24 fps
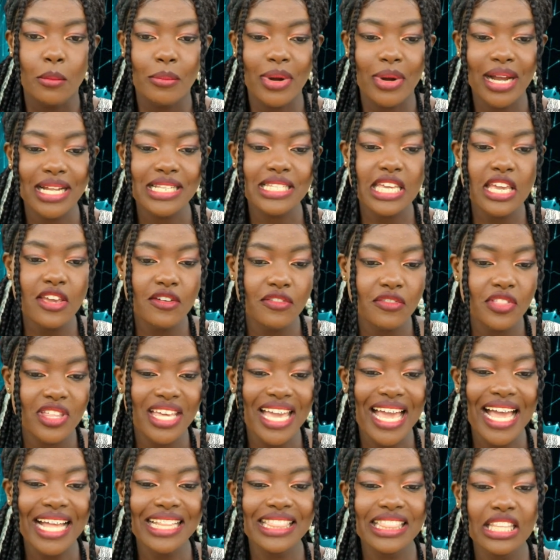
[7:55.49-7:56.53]
but if
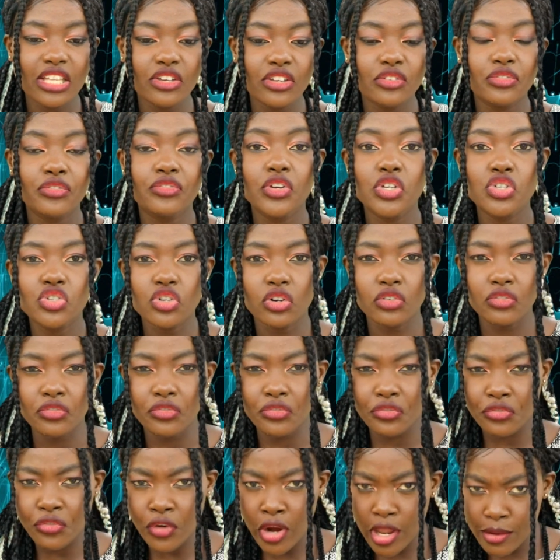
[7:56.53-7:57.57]
the ethnic federal
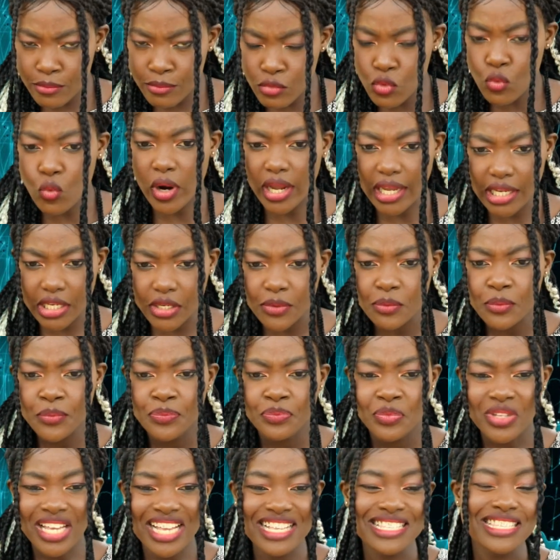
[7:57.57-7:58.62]
framework
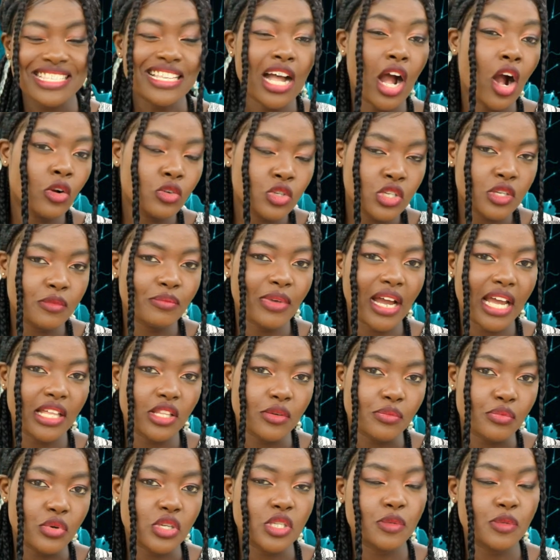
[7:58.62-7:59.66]
is altered by
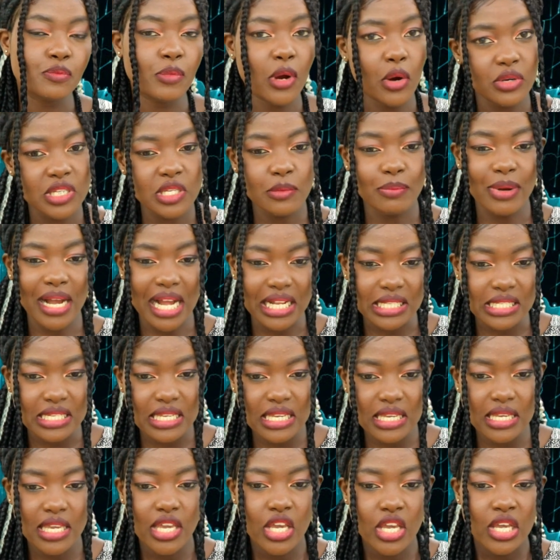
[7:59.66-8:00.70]
the Prosperity
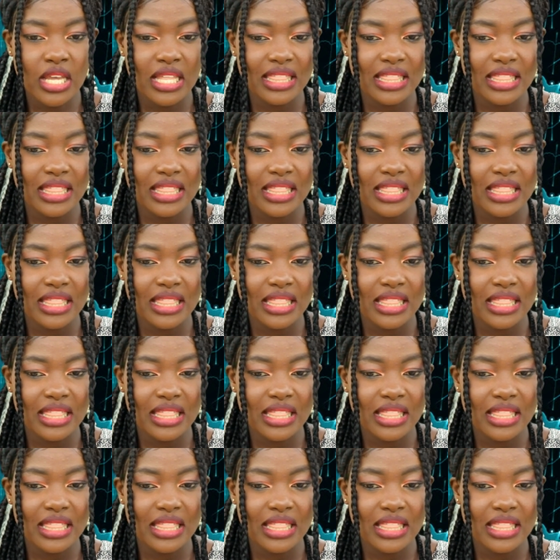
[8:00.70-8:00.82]
Party,